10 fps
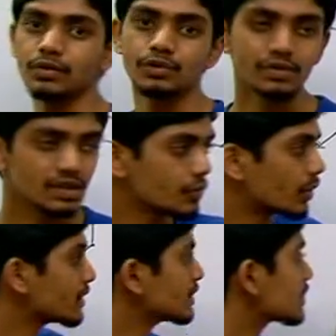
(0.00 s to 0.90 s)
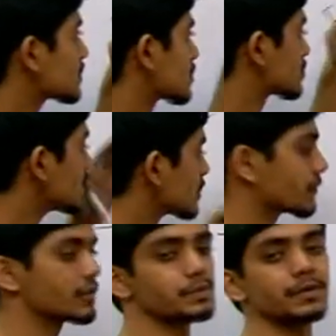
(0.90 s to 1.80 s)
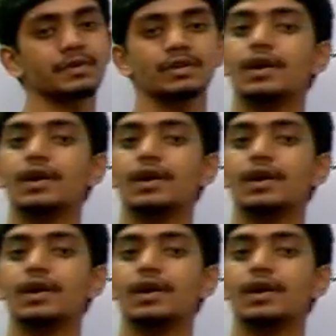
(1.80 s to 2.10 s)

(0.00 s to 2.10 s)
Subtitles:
You see what is the structural difference between the